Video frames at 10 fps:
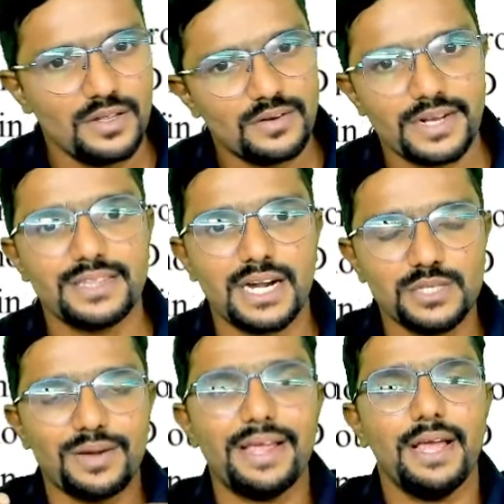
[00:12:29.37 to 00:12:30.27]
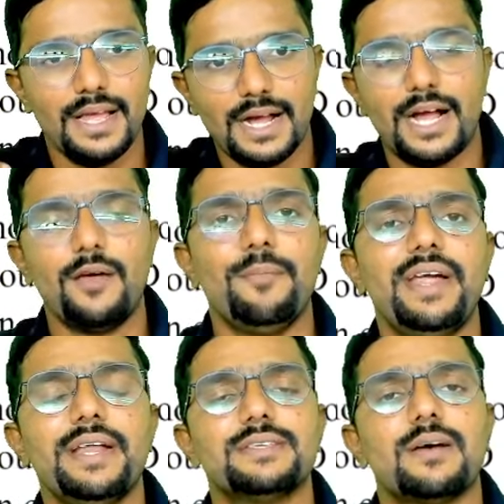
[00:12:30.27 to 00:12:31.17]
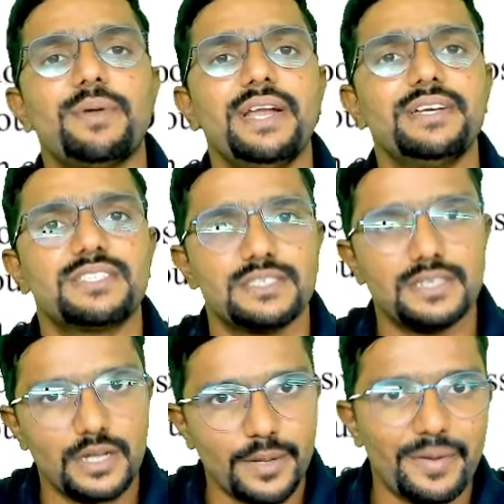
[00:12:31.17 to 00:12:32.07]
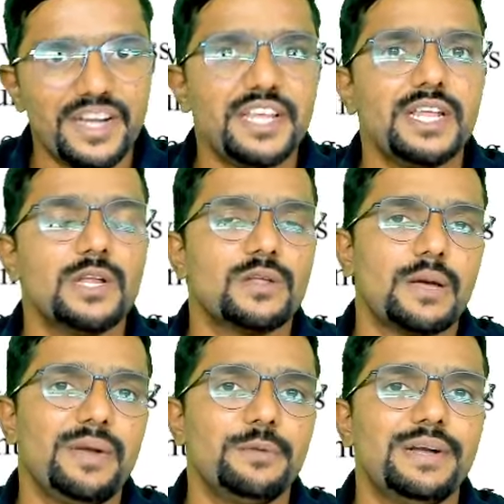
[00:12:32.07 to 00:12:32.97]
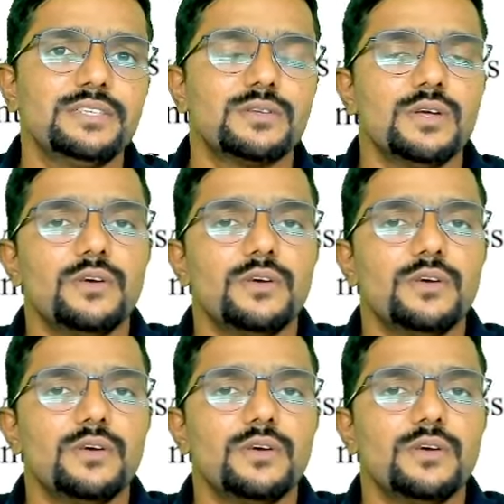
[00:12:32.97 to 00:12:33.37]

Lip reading: Okay, that is why I have made a separate material on amendments,